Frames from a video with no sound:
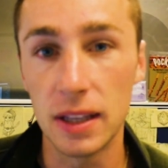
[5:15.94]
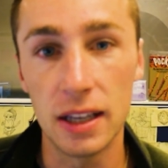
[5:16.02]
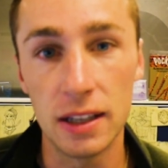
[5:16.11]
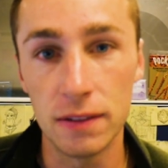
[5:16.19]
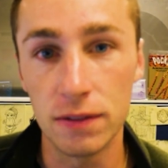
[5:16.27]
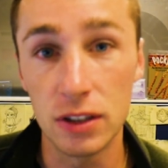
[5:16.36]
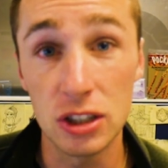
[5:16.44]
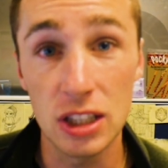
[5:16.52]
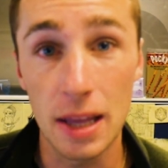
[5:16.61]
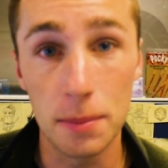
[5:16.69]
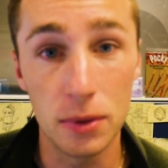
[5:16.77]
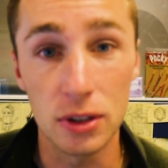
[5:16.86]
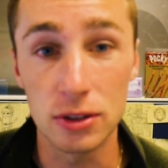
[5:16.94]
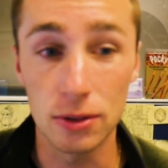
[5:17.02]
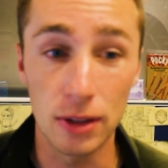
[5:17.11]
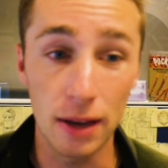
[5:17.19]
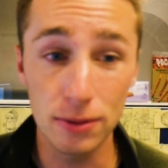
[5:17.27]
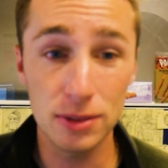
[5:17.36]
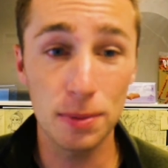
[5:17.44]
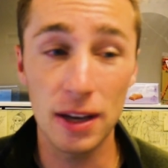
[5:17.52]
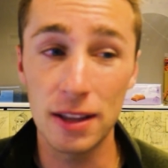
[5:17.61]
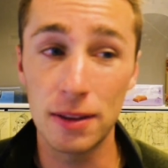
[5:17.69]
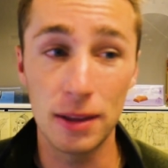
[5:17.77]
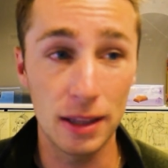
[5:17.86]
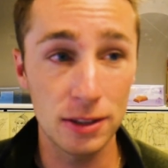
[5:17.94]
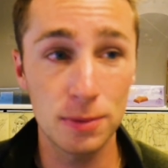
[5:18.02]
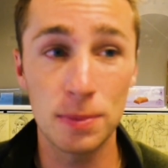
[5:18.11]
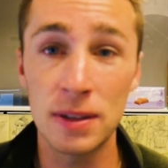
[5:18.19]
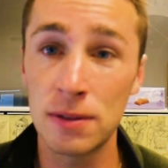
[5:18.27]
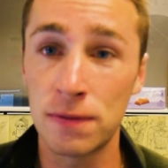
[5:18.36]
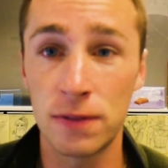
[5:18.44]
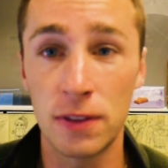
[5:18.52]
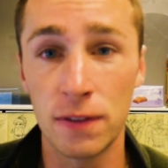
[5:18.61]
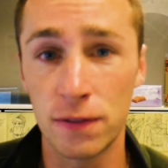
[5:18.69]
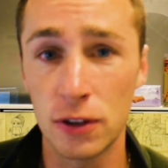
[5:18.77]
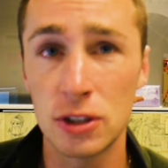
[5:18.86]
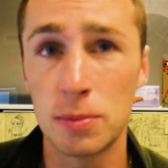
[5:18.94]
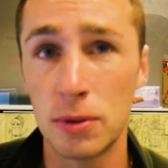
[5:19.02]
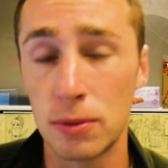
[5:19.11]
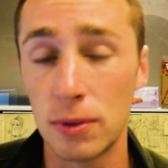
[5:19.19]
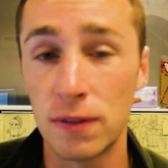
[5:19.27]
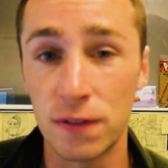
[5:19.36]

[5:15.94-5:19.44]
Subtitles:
and finished that book. So that was probably the first book we